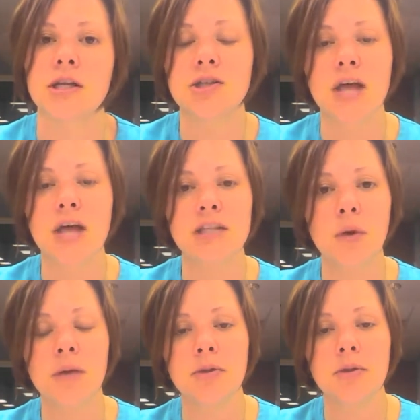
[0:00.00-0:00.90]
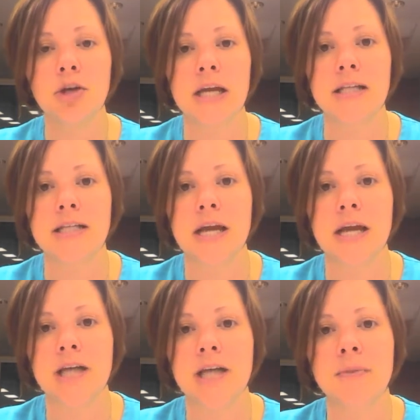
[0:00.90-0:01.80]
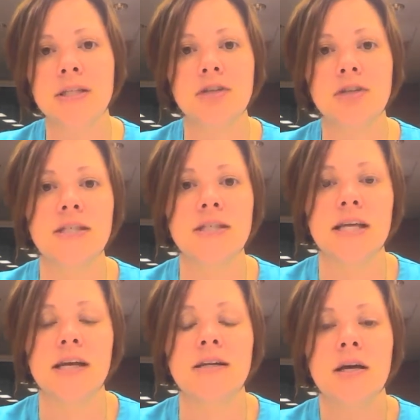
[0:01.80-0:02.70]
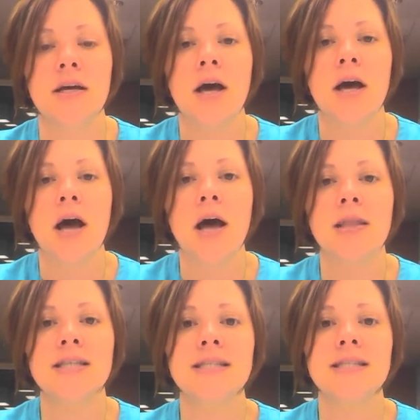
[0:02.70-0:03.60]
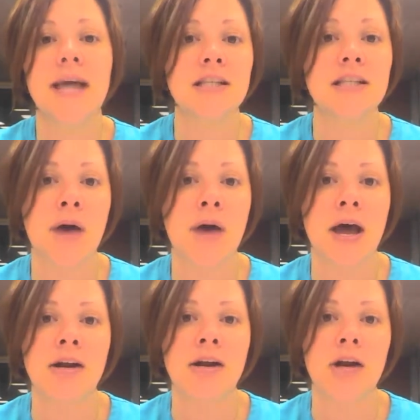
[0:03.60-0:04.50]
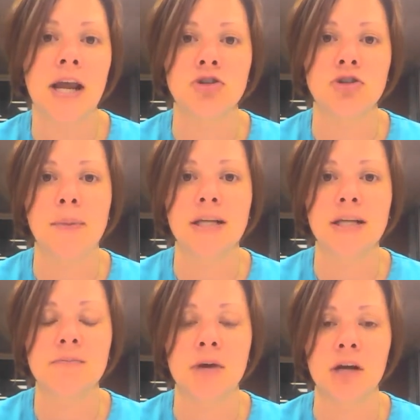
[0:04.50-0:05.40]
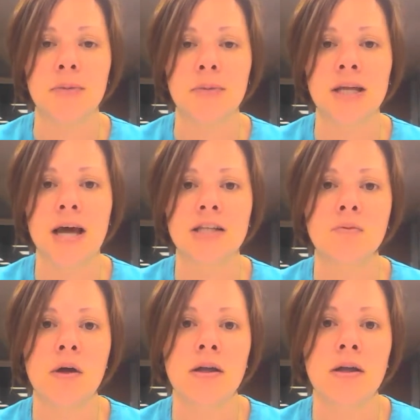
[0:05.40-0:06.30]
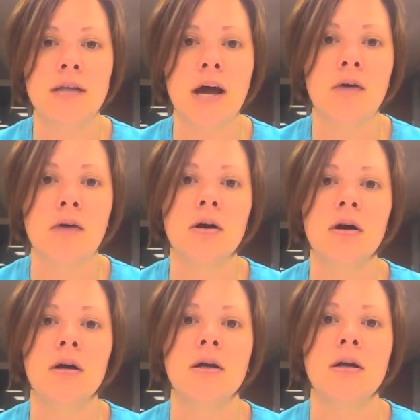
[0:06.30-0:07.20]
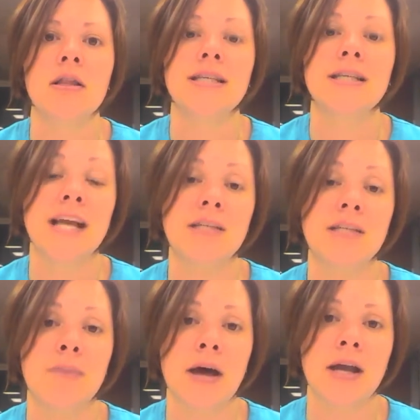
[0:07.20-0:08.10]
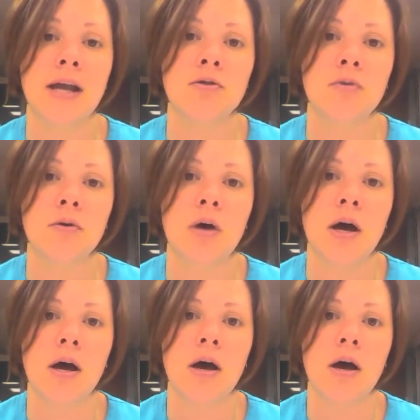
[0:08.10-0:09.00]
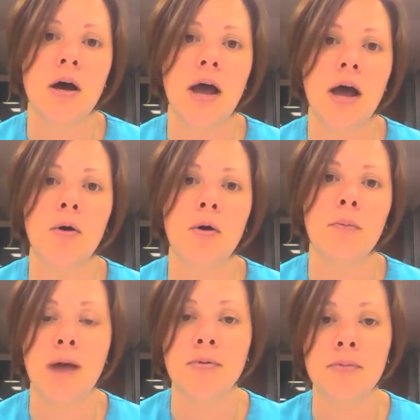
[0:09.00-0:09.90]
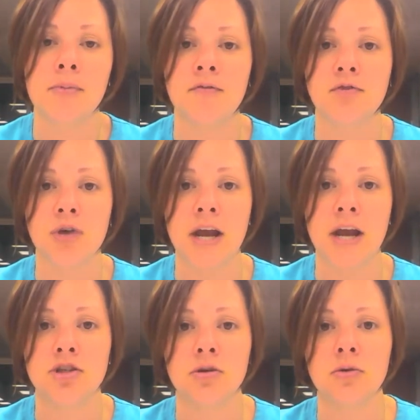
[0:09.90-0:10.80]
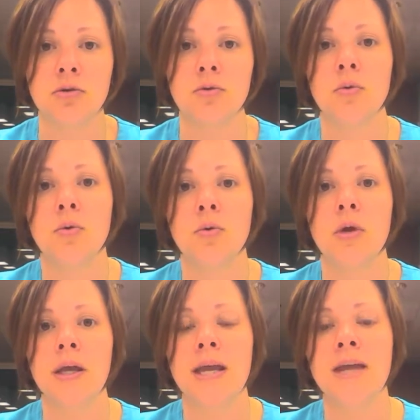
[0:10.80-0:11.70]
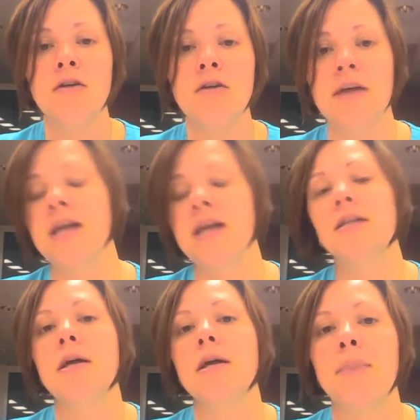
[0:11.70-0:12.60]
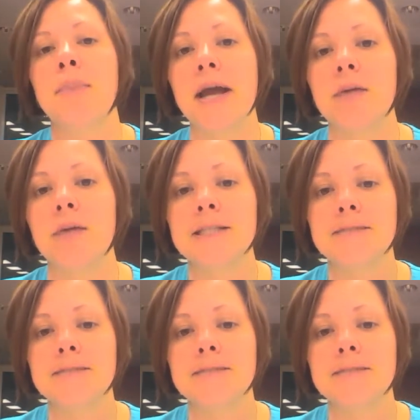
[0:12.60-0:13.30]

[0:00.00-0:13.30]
And so that's what we're going to be looking at today to help us understand the science behind our egg drop experiment, as well as the science behind our problem of trying to innovate bike helmets.